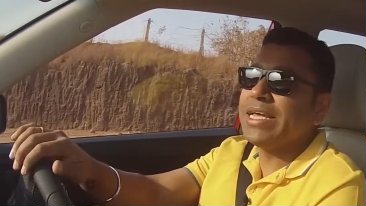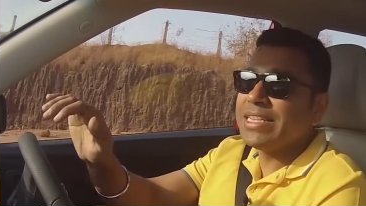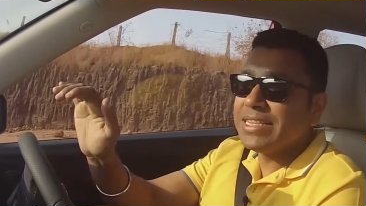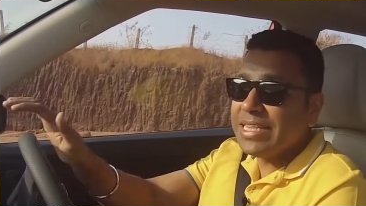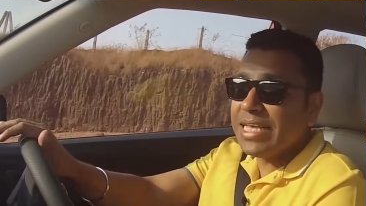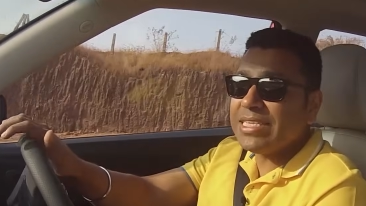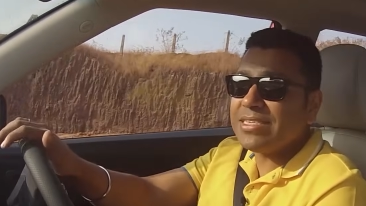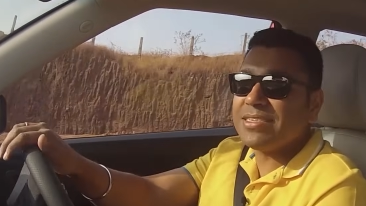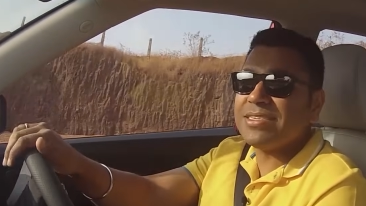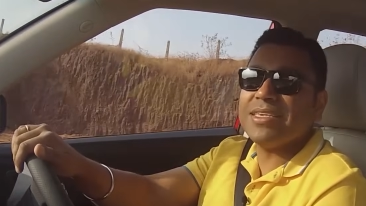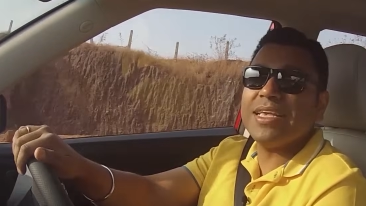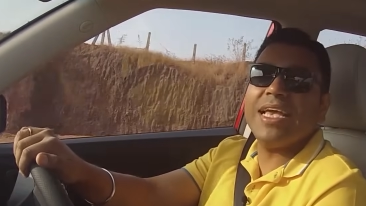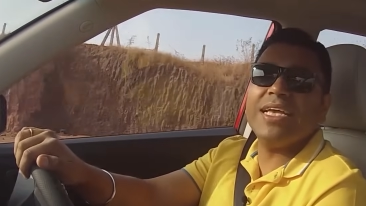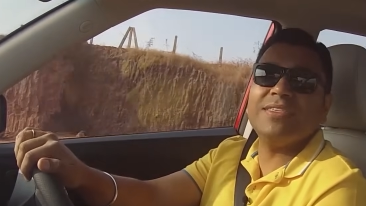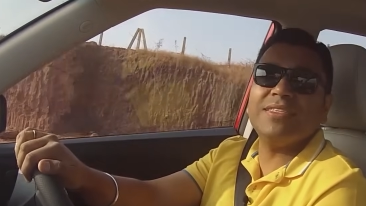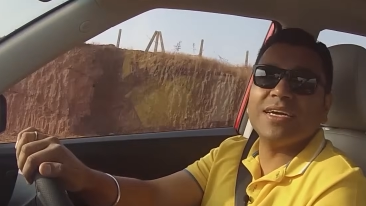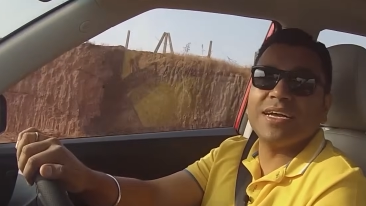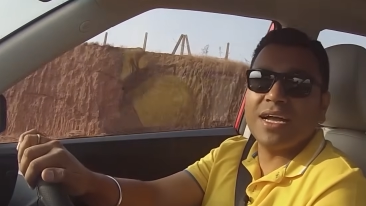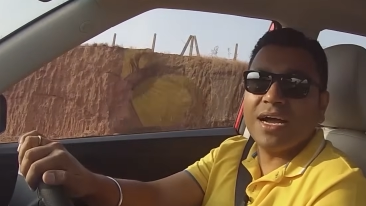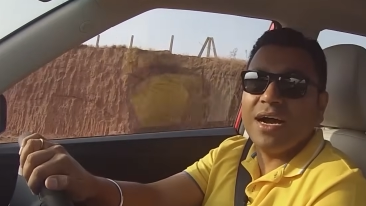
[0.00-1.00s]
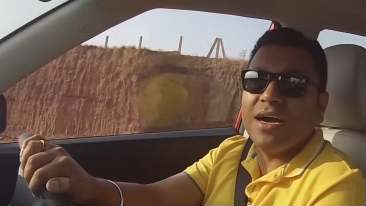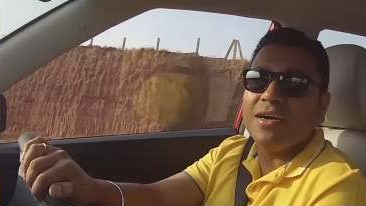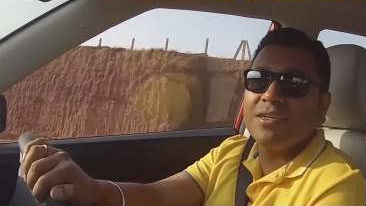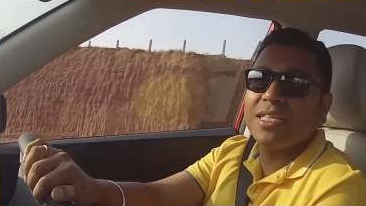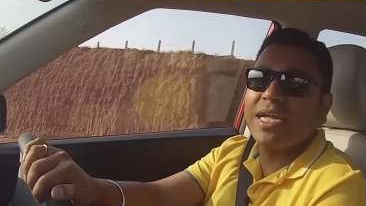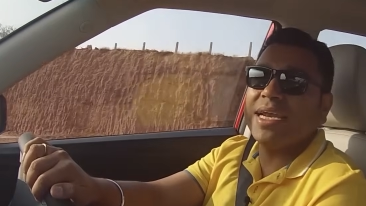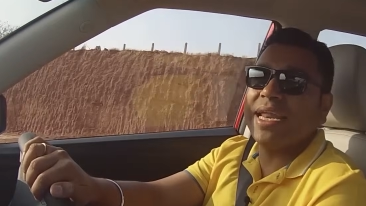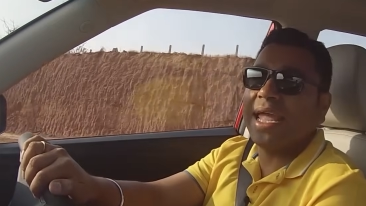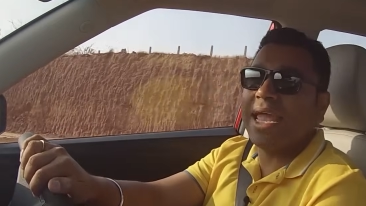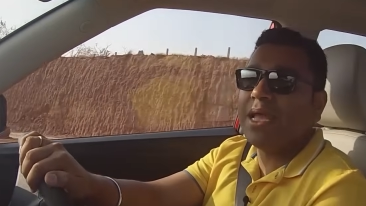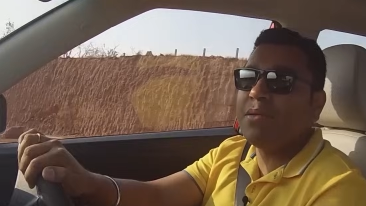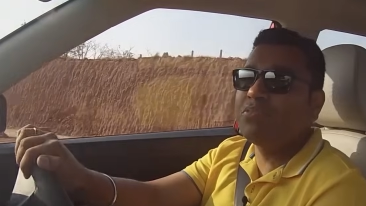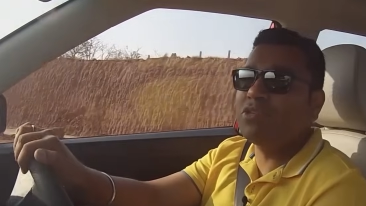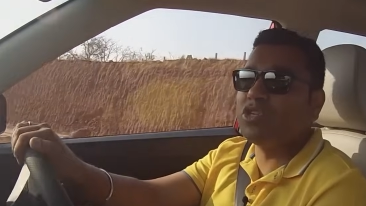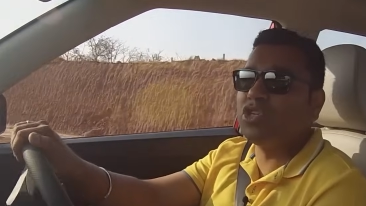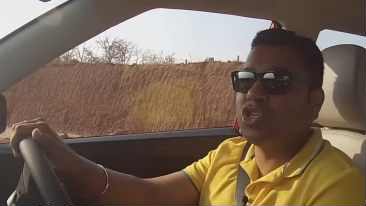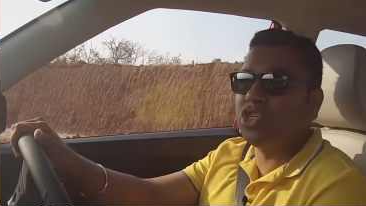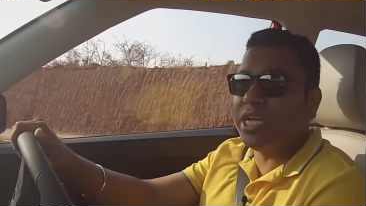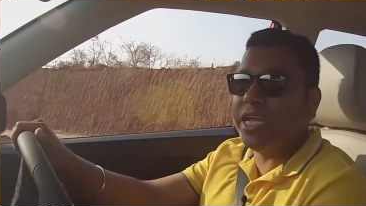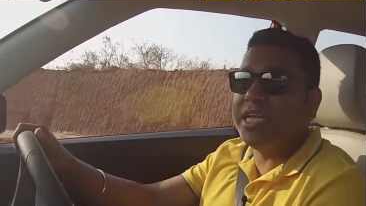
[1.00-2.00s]
This is the car that aims
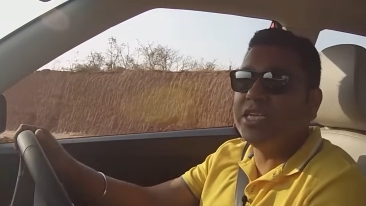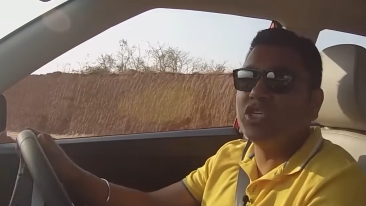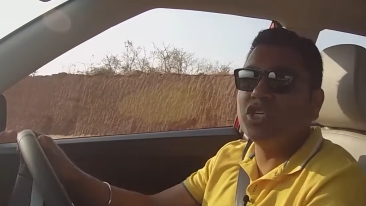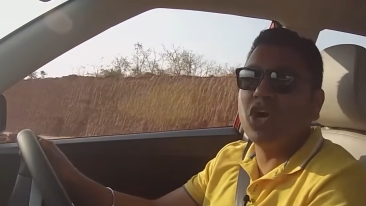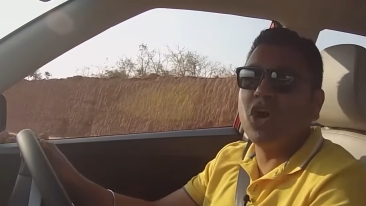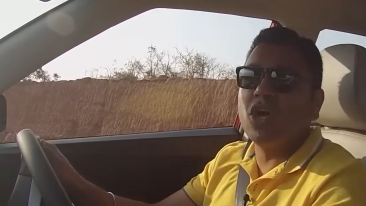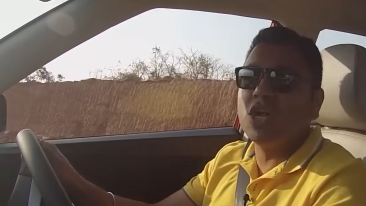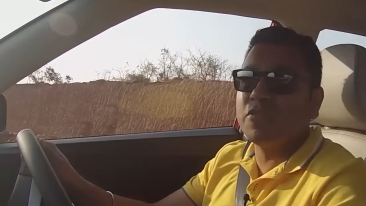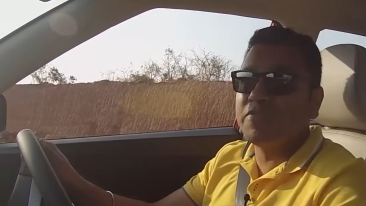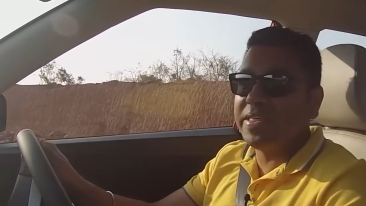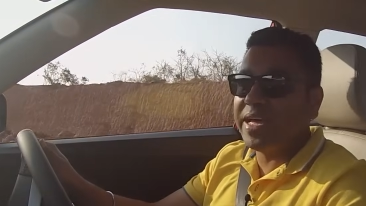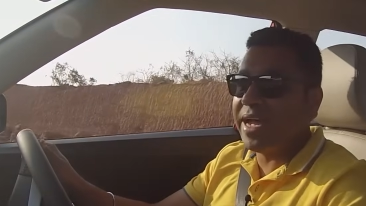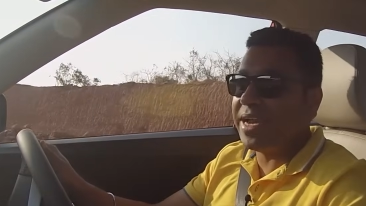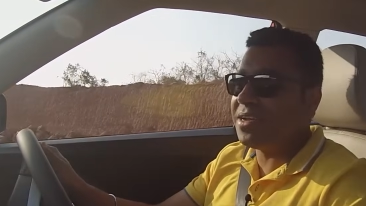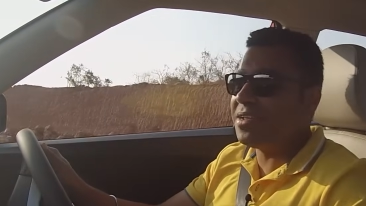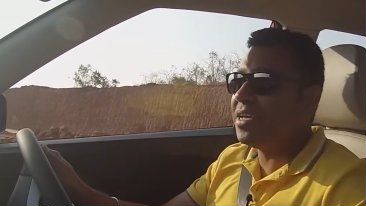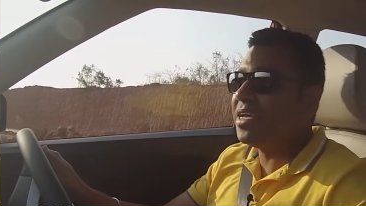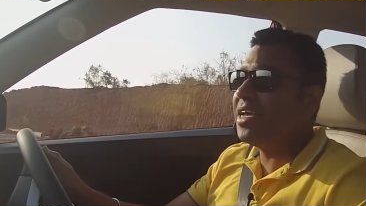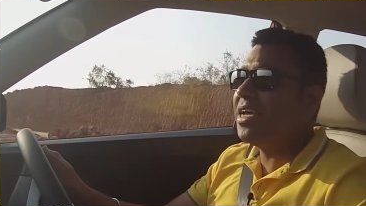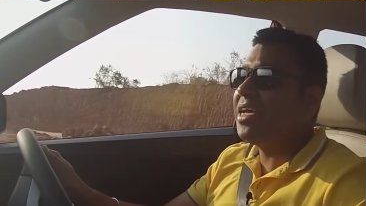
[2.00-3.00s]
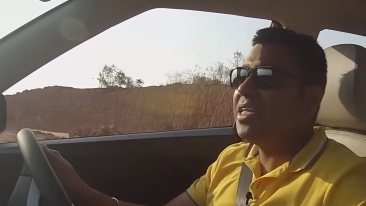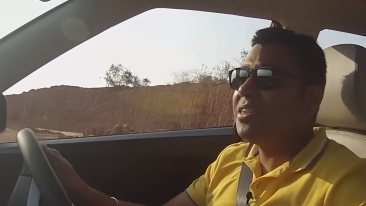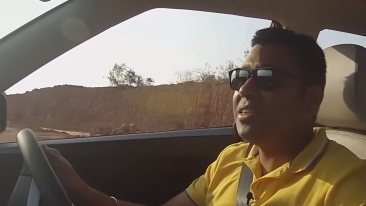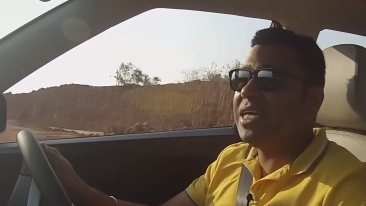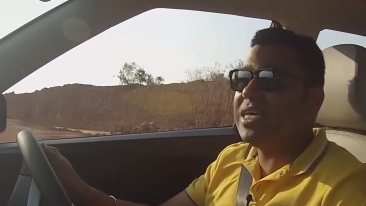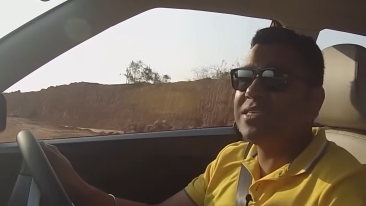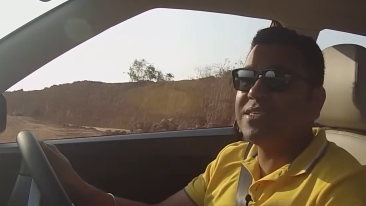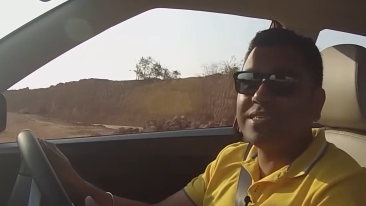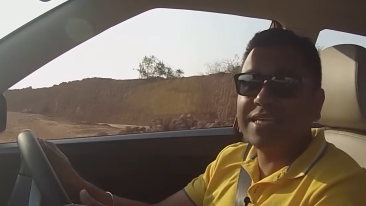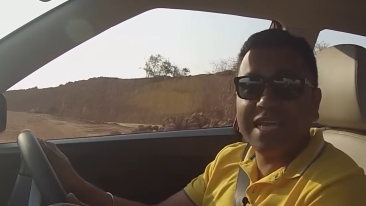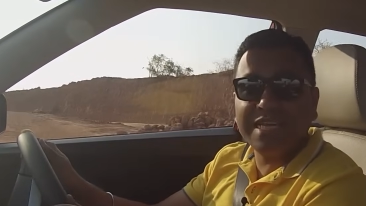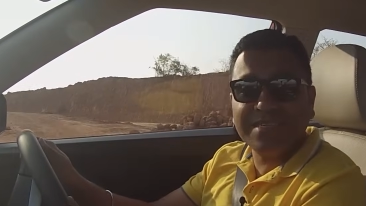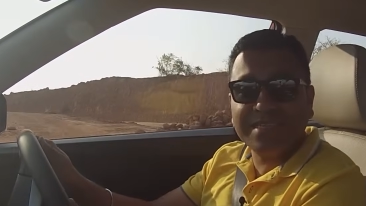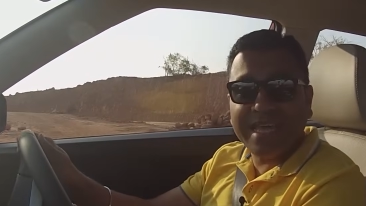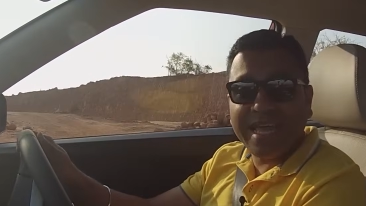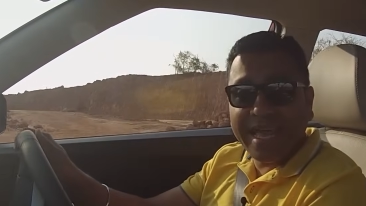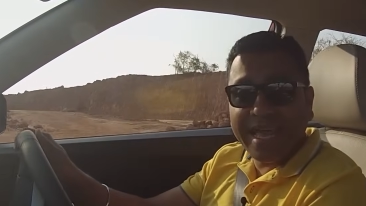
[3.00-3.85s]
to change all of that. This is the